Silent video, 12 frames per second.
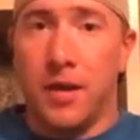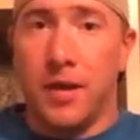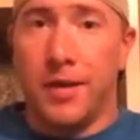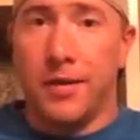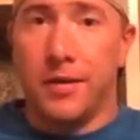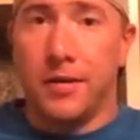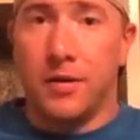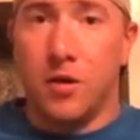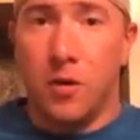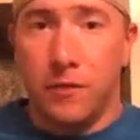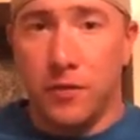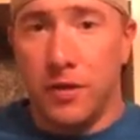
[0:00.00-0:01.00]
and
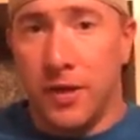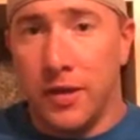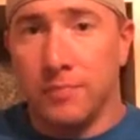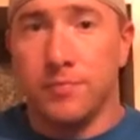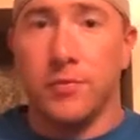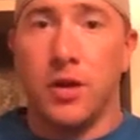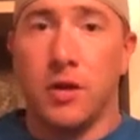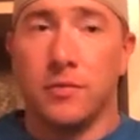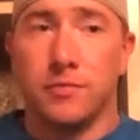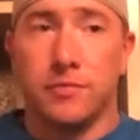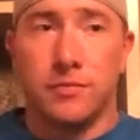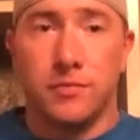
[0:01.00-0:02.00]
hopefully,
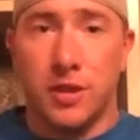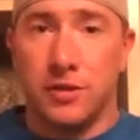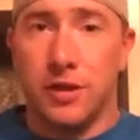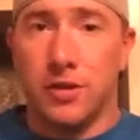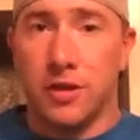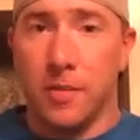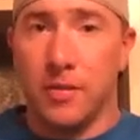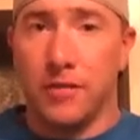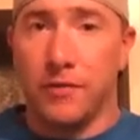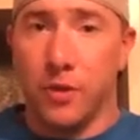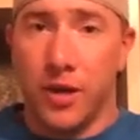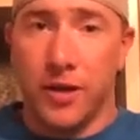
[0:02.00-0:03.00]
this did
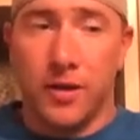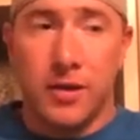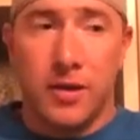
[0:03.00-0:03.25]
something for you.